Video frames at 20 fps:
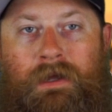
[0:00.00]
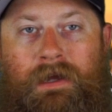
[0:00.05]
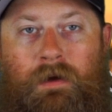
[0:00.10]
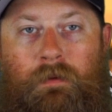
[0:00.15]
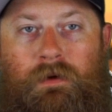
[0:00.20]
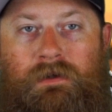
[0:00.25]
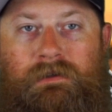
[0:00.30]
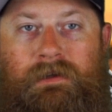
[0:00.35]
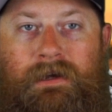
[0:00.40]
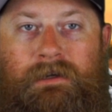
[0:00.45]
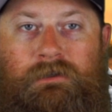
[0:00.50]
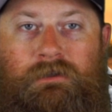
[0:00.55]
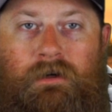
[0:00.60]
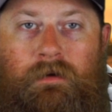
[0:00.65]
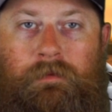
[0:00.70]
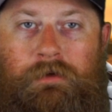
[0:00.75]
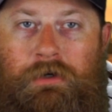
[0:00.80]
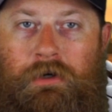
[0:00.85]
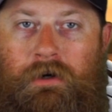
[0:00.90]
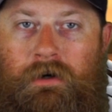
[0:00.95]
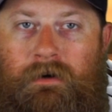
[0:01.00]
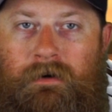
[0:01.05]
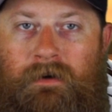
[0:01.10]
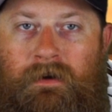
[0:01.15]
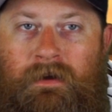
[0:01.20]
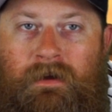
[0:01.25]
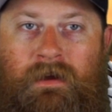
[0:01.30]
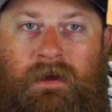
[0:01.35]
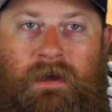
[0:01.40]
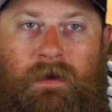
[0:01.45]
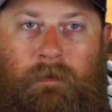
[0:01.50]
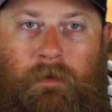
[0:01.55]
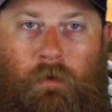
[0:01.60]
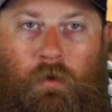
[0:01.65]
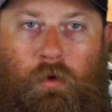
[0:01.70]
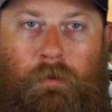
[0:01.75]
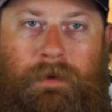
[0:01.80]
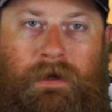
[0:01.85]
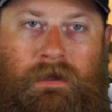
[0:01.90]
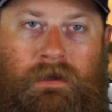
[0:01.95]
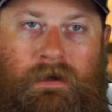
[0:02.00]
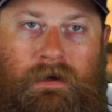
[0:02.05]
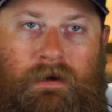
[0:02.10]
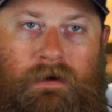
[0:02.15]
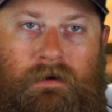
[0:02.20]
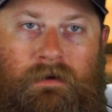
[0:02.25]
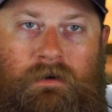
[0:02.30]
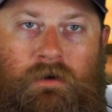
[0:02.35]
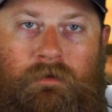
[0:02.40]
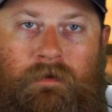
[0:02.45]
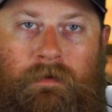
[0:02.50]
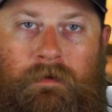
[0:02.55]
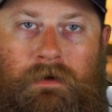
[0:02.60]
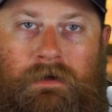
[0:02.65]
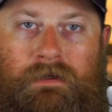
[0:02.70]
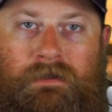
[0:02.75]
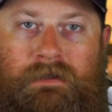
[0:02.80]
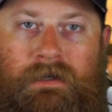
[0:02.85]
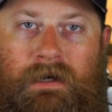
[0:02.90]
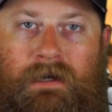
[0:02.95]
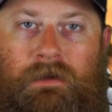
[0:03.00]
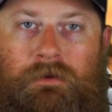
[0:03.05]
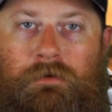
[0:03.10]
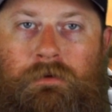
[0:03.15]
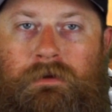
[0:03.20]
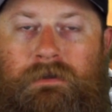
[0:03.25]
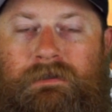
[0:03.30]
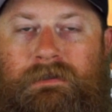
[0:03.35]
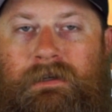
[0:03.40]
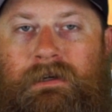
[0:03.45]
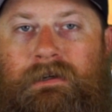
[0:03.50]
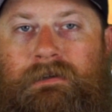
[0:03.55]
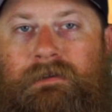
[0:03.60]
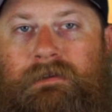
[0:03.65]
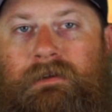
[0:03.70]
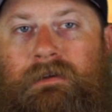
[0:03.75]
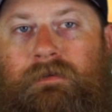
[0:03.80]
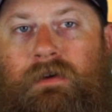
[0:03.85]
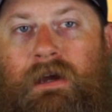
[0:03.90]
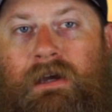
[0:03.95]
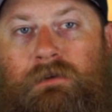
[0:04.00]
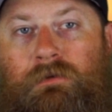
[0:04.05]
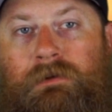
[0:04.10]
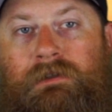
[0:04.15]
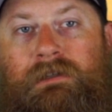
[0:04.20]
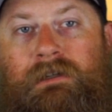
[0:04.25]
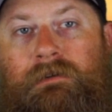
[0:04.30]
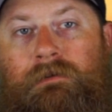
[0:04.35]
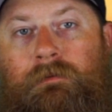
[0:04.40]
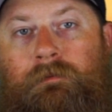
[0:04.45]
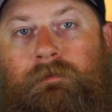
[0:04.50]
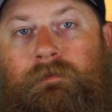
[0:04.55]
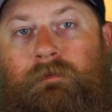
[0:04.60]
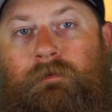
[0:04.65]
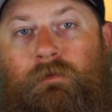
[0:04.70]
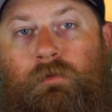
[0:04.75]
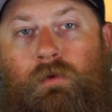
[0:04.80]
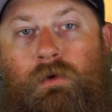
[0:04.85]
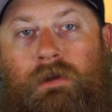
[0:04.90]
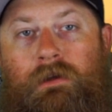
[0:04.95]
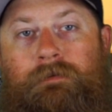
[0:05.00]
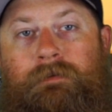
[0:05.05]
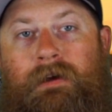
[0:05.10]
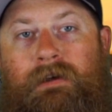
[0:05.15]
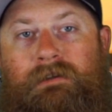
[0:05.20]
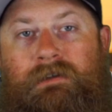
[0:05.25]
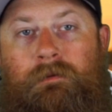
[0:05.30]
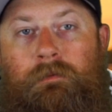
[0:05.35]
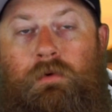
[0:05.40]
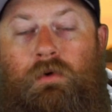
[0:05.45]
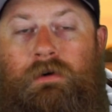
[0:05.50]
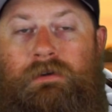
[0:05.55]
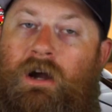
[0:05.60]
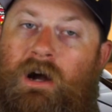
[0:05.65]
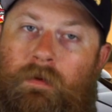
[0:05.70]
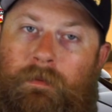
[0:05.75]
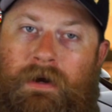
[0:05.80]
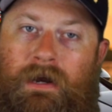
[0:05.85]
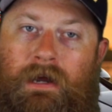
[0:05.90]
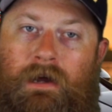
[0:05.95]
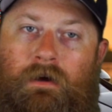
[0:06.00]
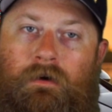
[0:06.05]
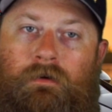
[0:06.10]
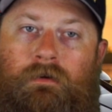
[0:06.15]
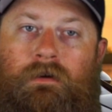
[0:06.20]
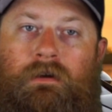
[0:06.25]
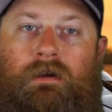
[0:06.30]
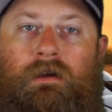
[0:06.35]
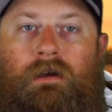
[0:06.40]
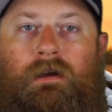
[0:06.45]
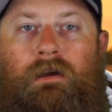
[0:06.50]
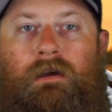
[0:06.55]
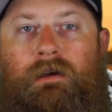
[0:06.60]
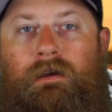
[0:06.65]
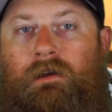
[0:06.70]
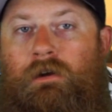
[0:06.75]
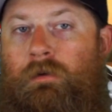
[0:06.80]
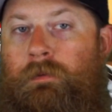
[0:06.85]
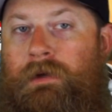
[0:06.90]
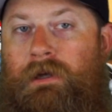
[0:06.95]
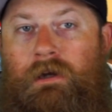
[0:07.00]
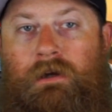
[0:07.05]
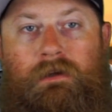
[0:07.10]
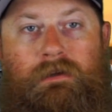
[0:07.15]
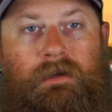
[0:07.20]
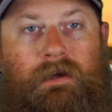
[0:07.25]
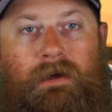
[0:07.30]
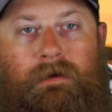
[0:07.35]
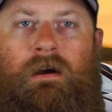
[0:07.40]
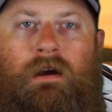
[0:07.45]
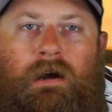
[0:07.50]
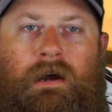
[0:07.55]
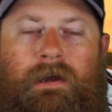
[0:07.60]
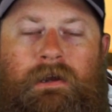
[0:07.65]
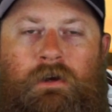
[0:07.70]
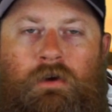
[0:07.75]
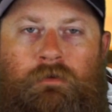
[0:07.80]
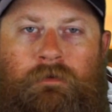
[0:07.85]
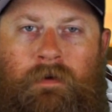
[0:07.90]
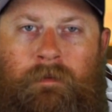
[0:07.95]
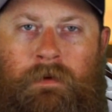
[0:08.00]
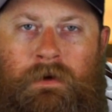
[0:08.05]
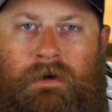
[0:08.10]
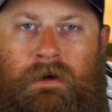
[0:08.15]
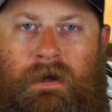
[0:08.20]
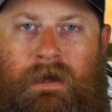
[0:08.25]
like it was last year, I'm sure. But we'll be there November 2nd through the 6th. If you guys want to see some really fast imports coming out, it'll be a good time. All right, November